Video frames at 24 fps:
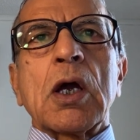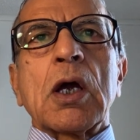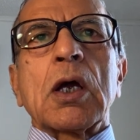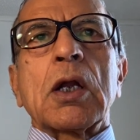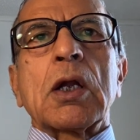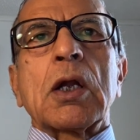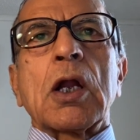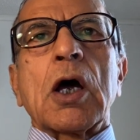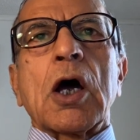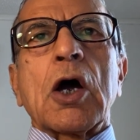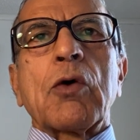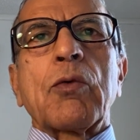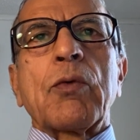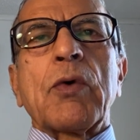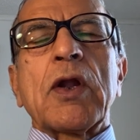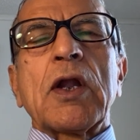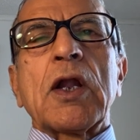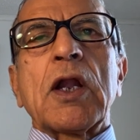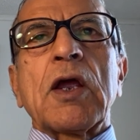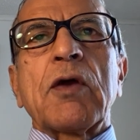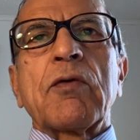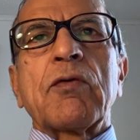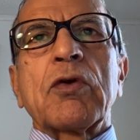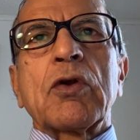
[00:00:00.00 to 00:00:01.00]
Now when
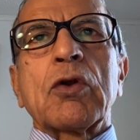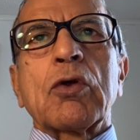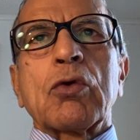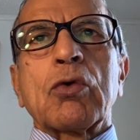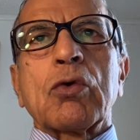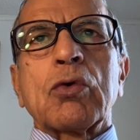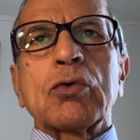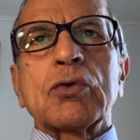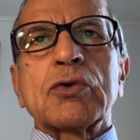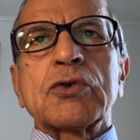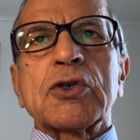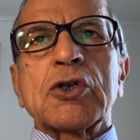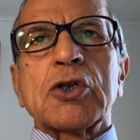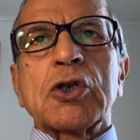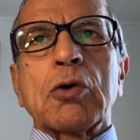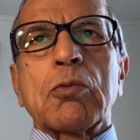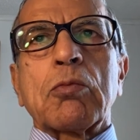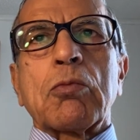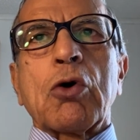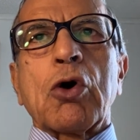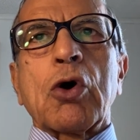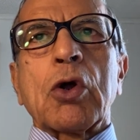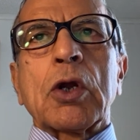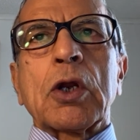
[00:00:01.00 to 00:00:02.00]
David arose in the
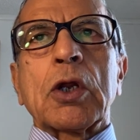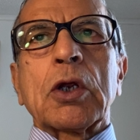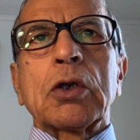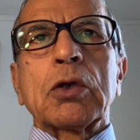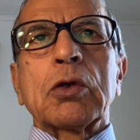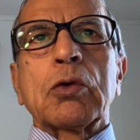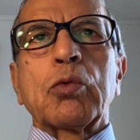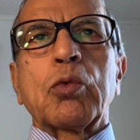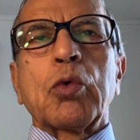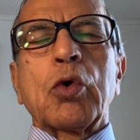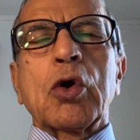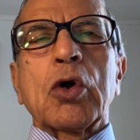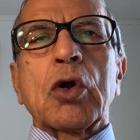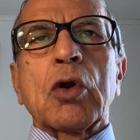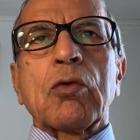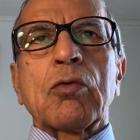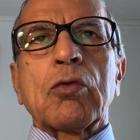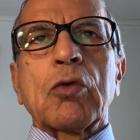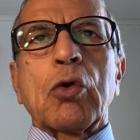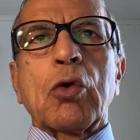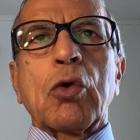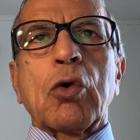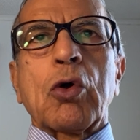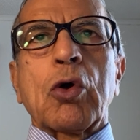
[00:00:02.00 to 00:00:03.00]
morning, the word of
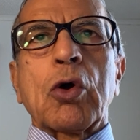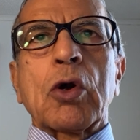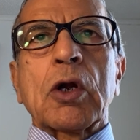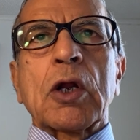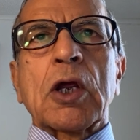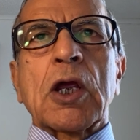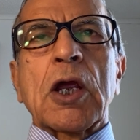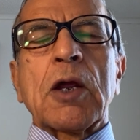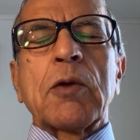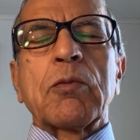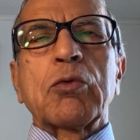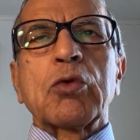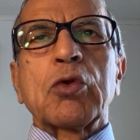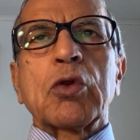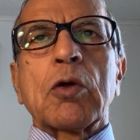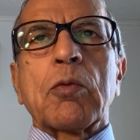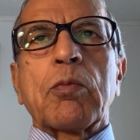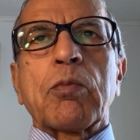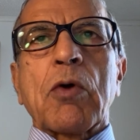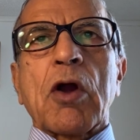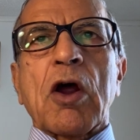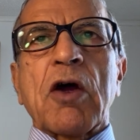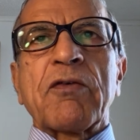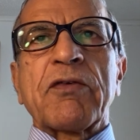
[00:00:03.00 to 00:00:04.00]
the Lord came to the
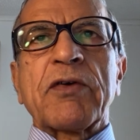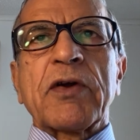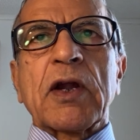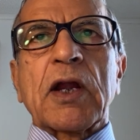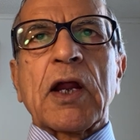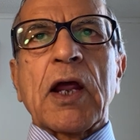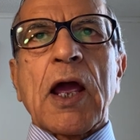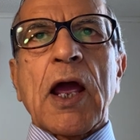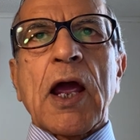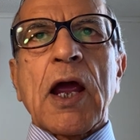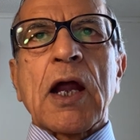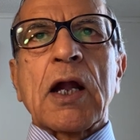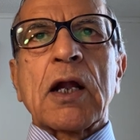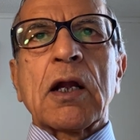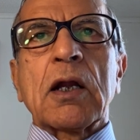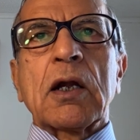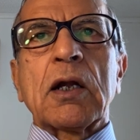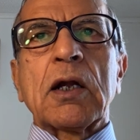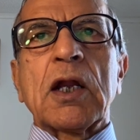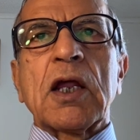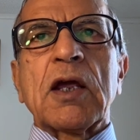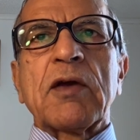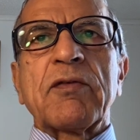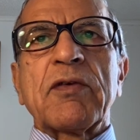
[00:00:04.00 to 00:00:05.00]
prophet
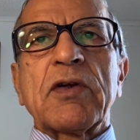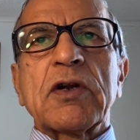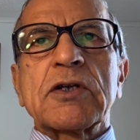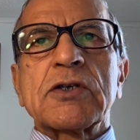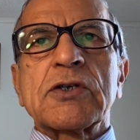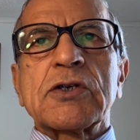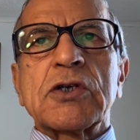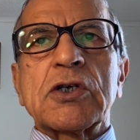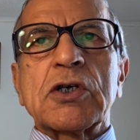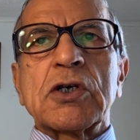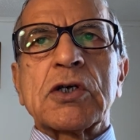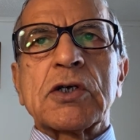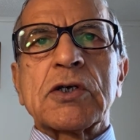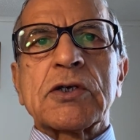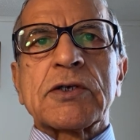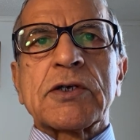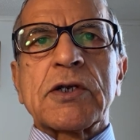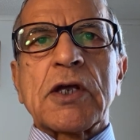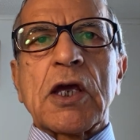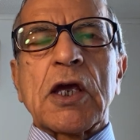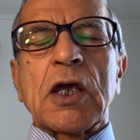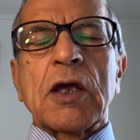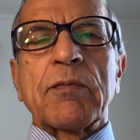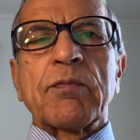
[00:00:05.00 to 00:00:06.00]
Gad, David's seer,
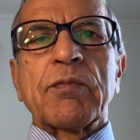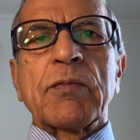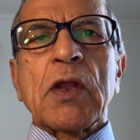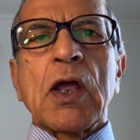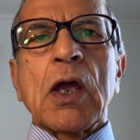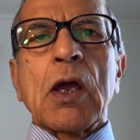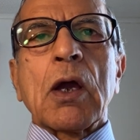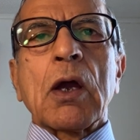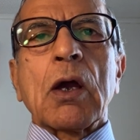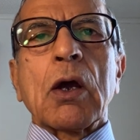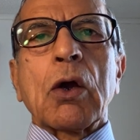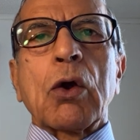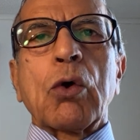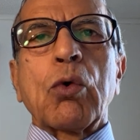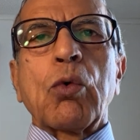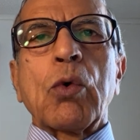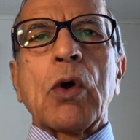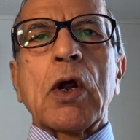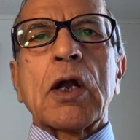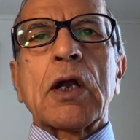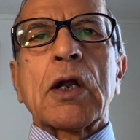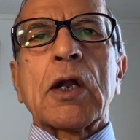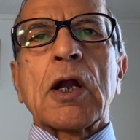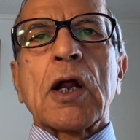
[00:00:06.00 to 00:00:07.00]
saying, Go
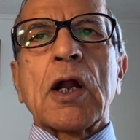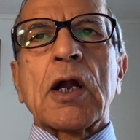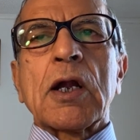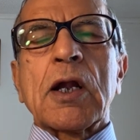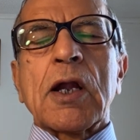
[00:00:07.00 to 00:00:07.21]
and tell